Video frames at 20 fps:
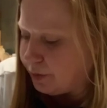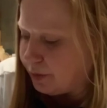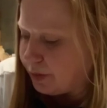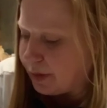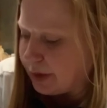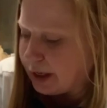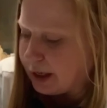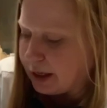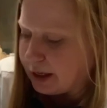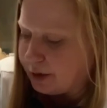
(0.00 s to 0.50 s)

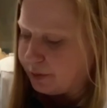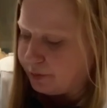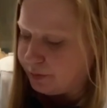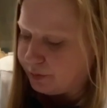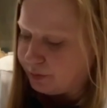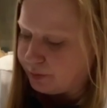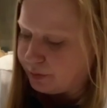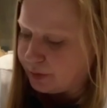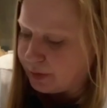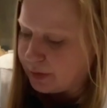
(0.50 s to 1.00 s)
Yeah.
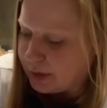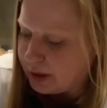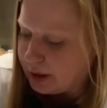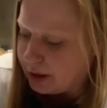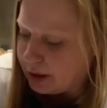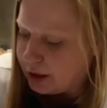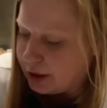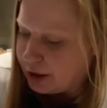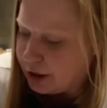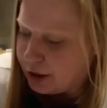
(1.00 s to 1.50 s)

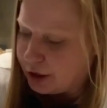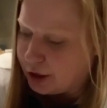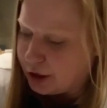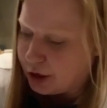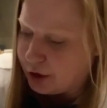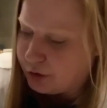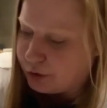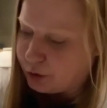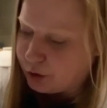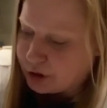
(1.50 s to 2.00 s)
You can go
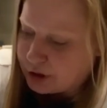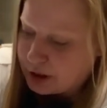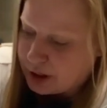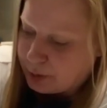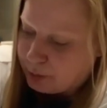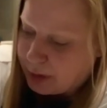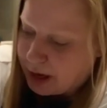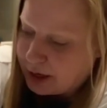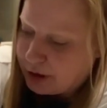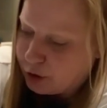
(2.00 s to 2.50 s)
through to the
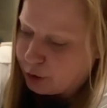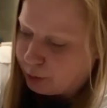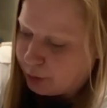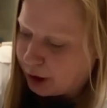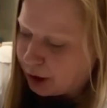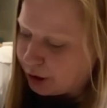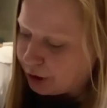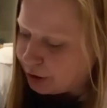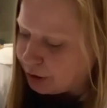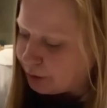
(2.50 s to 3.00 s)
manual
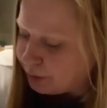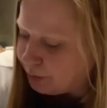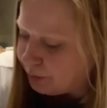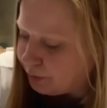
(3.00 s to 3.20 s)
mode,